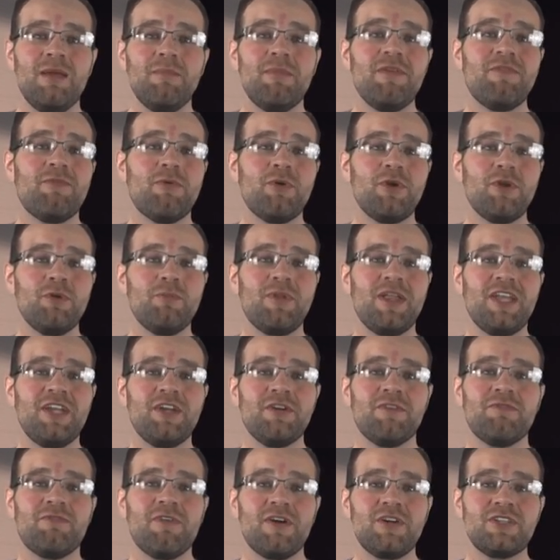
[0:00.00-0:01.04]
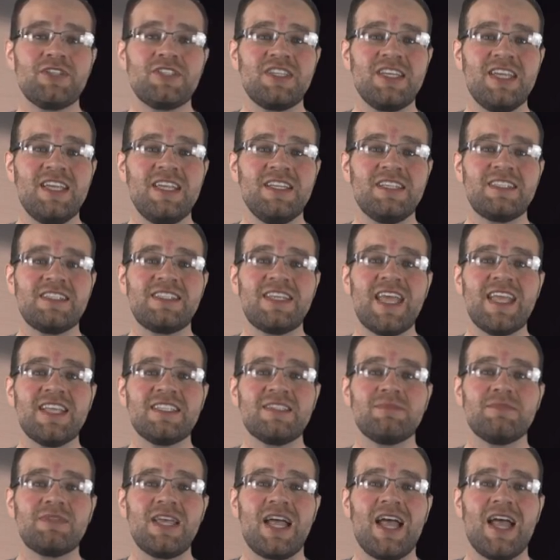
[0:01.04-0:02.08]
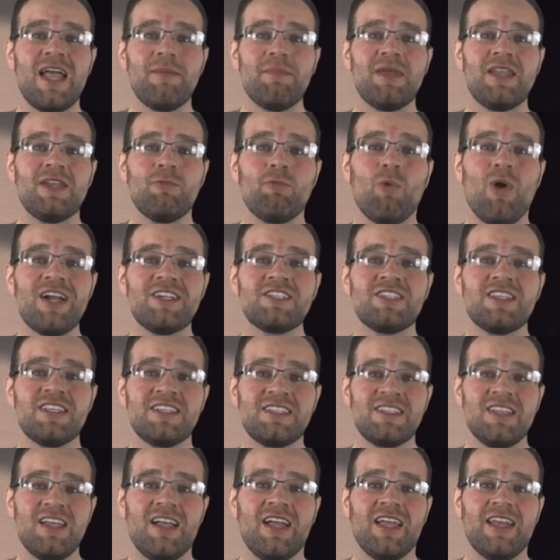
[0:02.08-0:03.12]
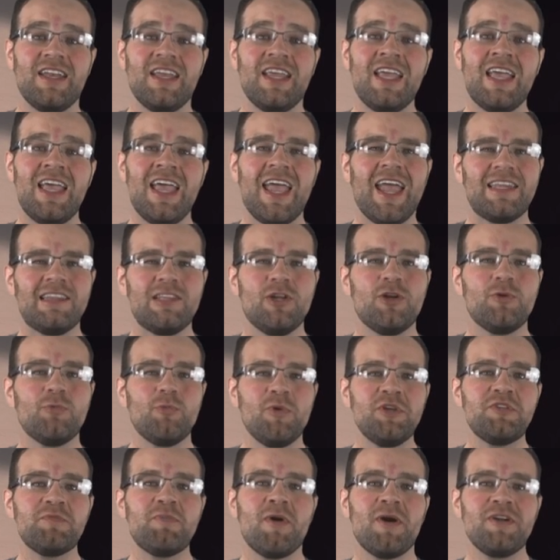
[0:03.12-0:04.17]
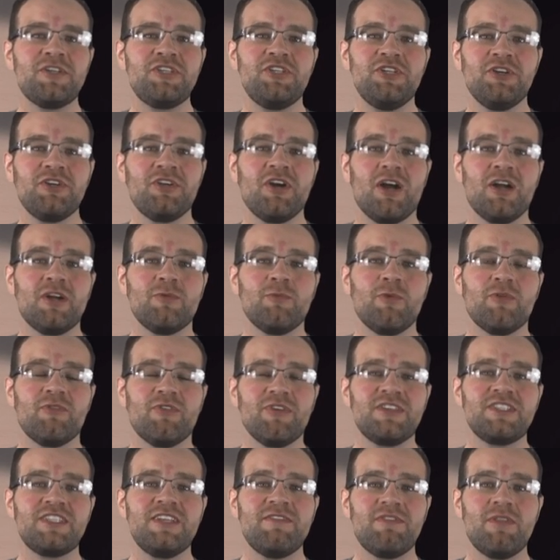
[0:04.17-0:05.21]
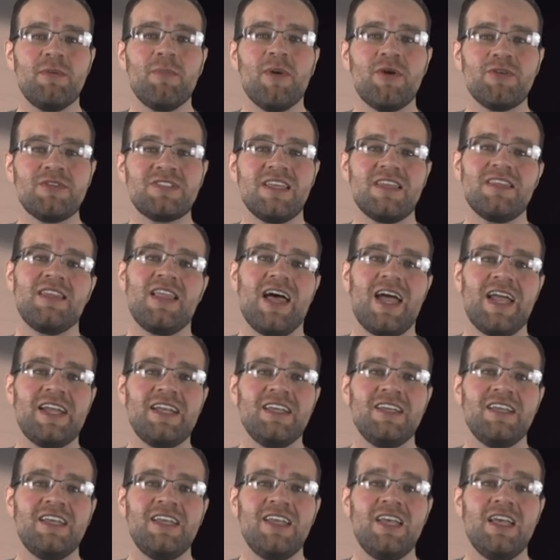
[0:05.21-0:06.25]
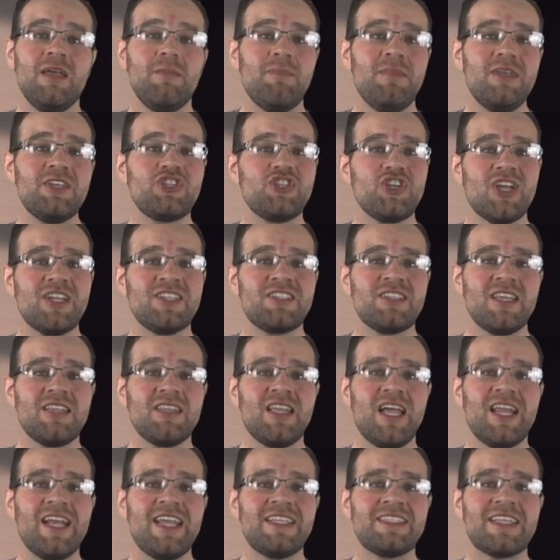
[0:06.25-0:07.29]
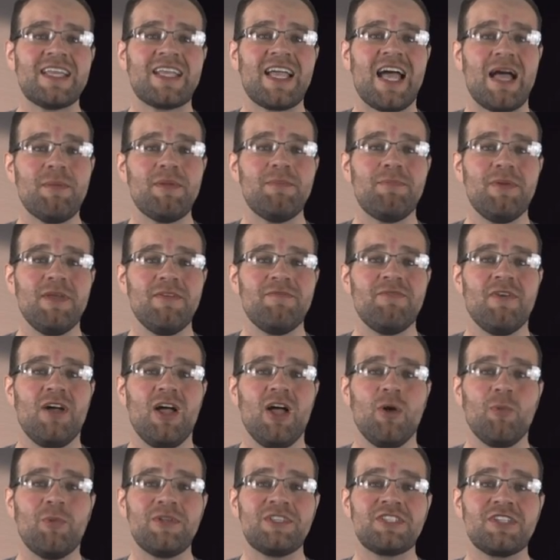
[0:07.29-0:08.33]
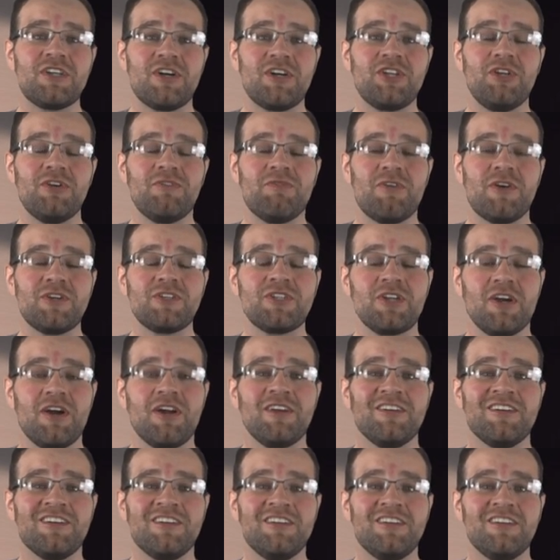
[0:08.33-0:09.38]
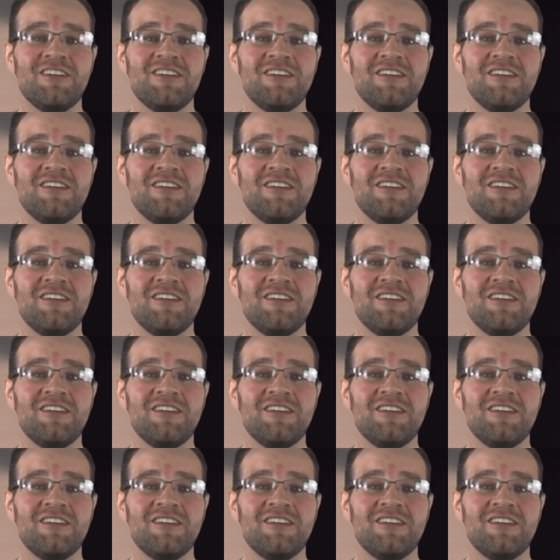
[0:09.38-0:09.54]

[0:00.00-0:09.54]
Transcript: Before you plant your first seeds, take some time and watch the sun and learn which parts of your garden will receive the most sunlight. Misjudged sunlight is a common pitfall when starting your first garden.